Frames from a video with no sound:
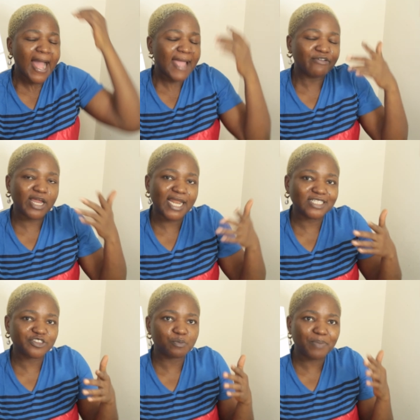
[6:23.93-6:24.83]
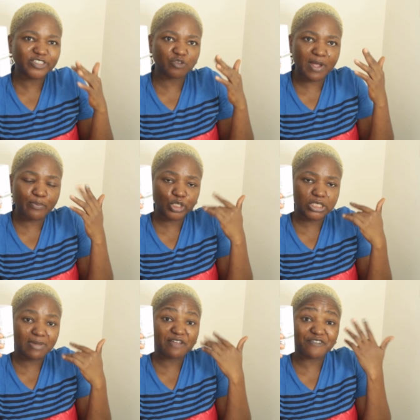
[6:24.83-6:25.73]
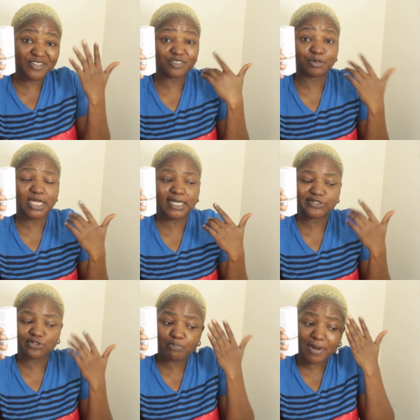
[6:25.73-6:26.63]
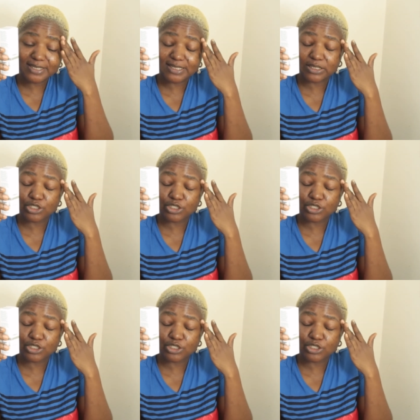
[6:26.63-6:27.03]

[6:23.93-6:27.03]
I realized that some parts of my body, my face especially, some parts,